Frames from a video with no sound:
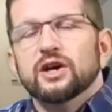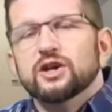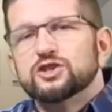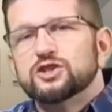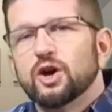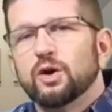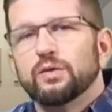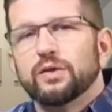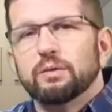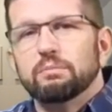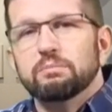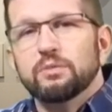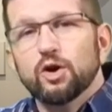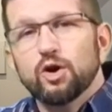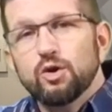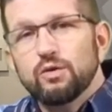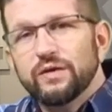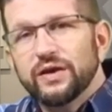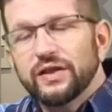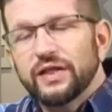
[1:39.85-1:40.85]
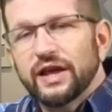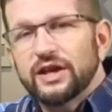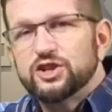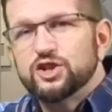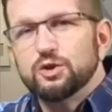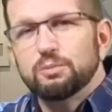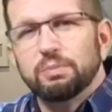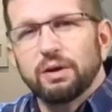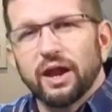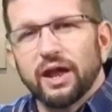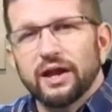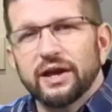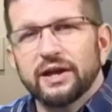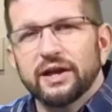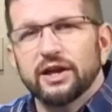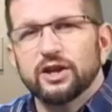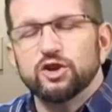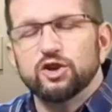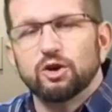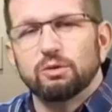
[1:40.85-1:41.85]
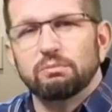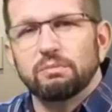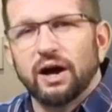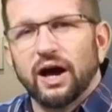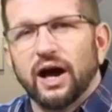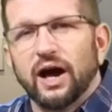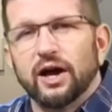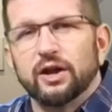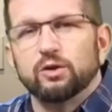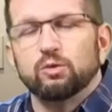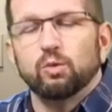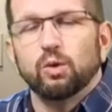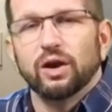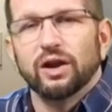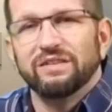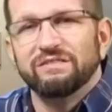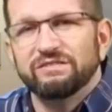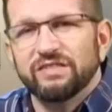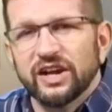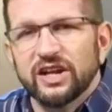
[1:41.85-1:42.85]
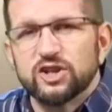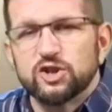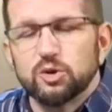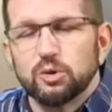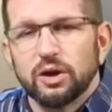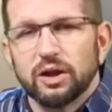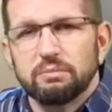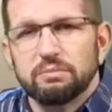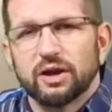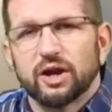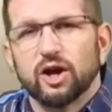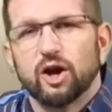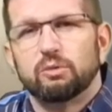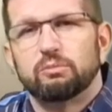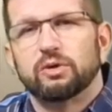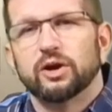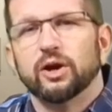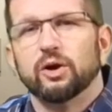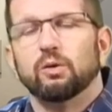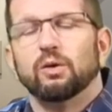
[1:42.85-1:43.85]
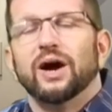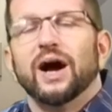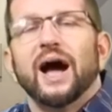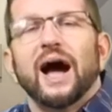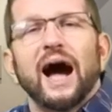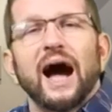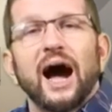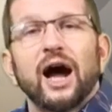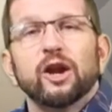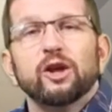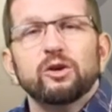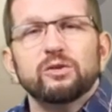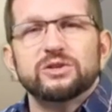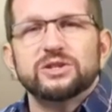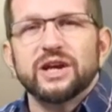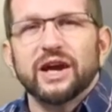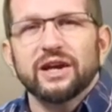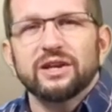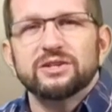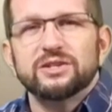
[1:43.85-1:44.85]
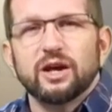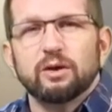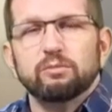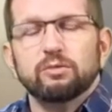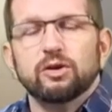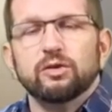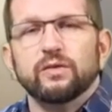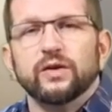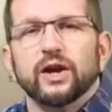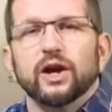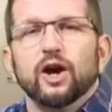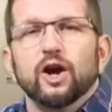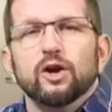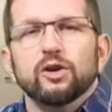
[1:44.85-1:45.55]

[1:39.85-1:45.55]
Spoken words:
So the movie that you play in your mind will eventually become real. How do you change that movie?